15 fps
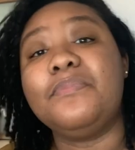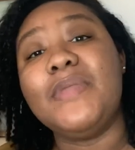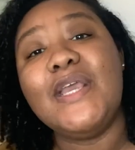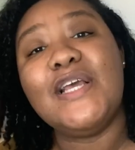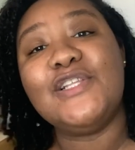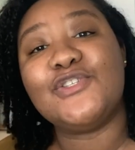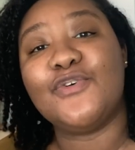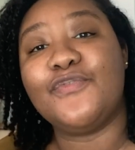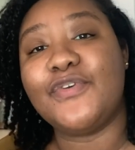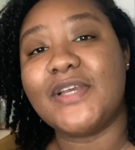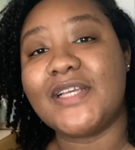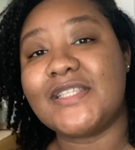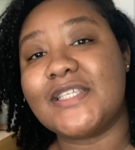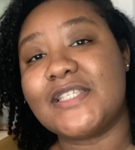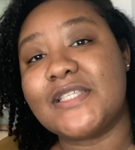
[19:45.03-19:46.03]
And don't
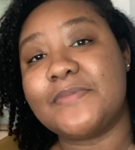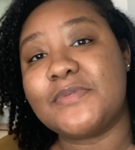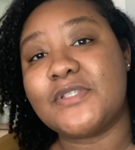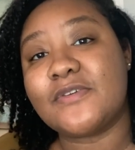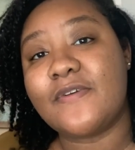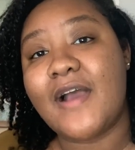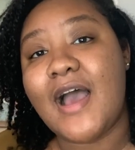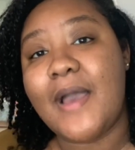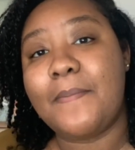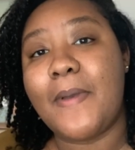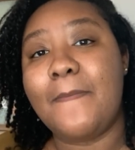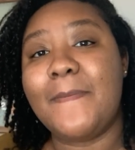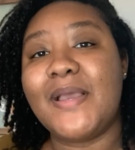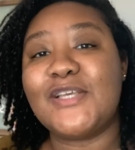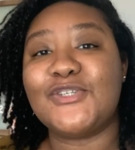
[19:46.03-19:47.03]
forget to subscribe.
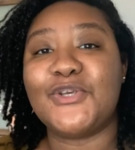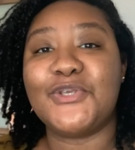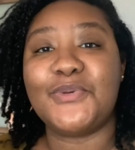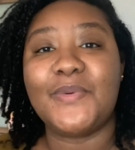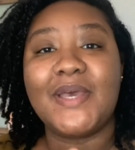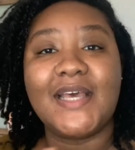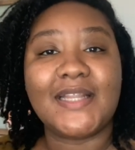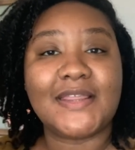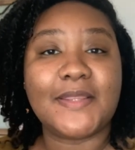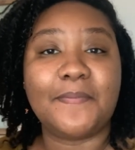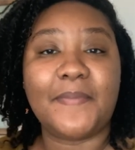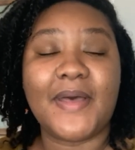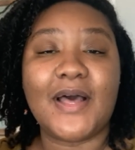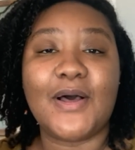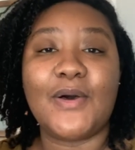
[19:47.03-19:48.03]
Make sure you hit the
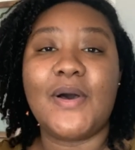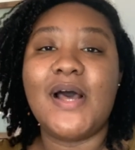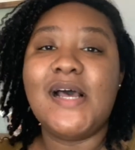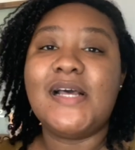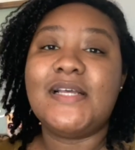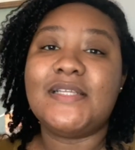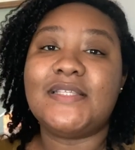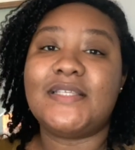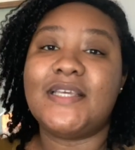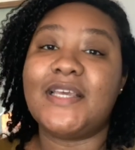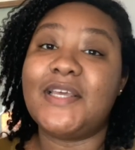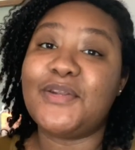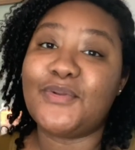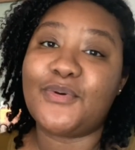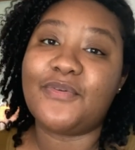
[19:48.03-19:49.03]
bell to
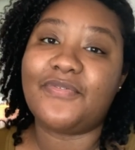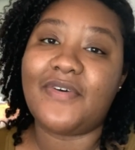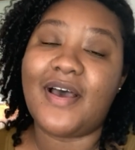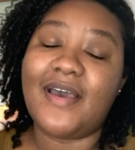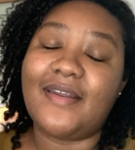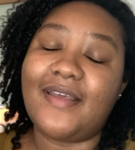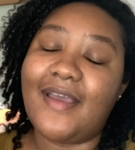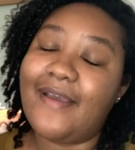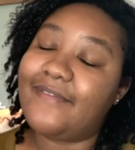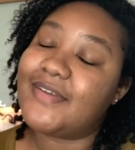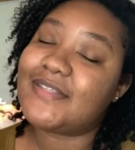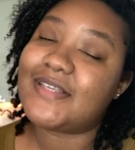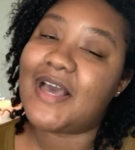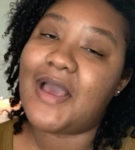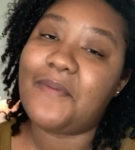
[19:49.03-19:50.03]
get notified every
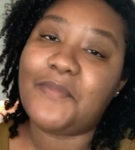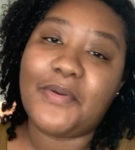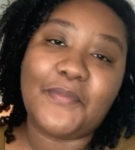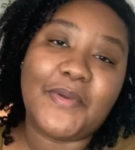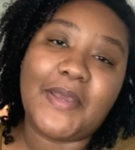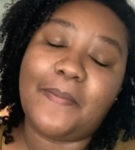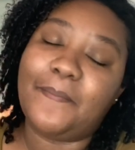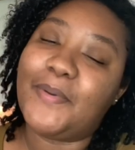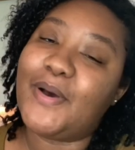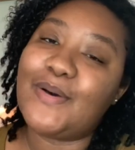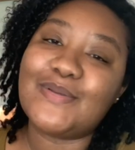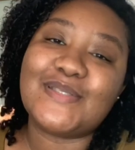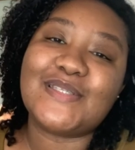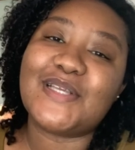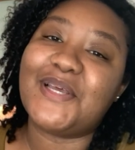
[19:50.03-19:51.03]
time we
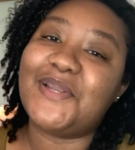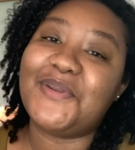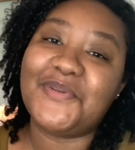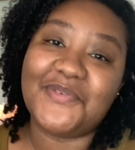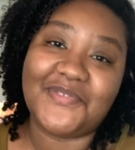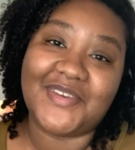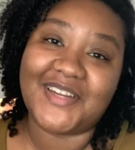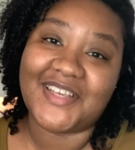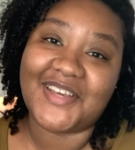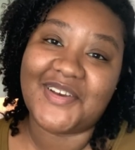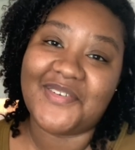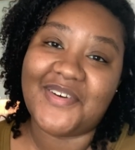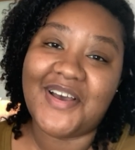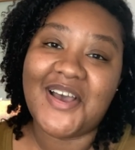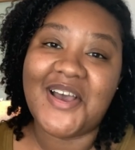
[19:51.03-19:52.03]
post a new
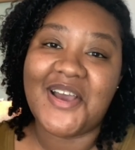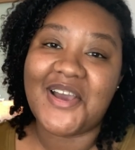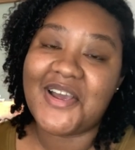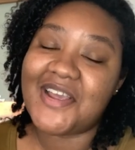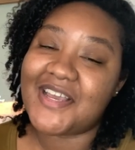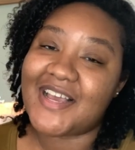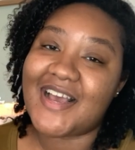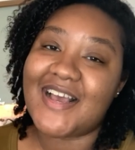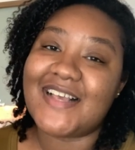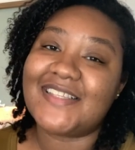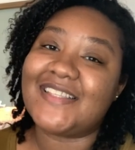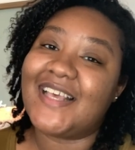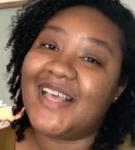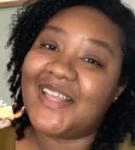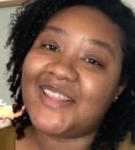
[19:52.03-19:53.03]
video. All right, guys.
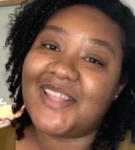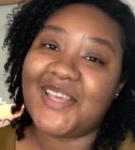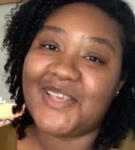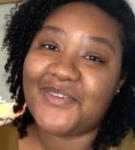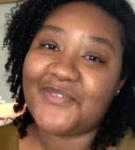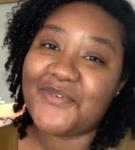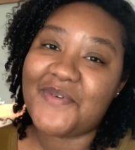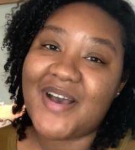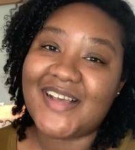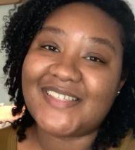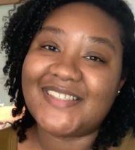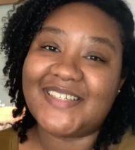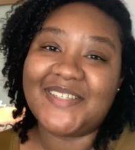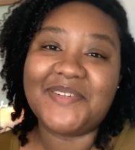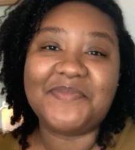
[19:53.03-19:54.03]
Thank you for
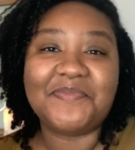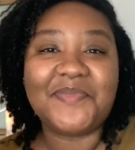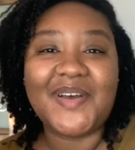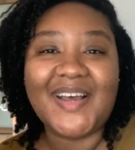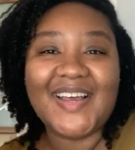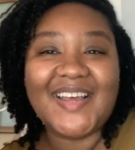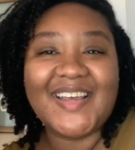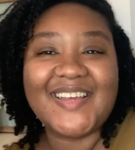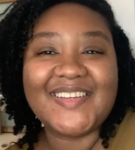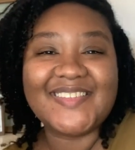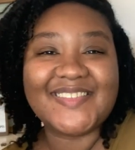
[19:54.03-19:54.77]
watching. Bye.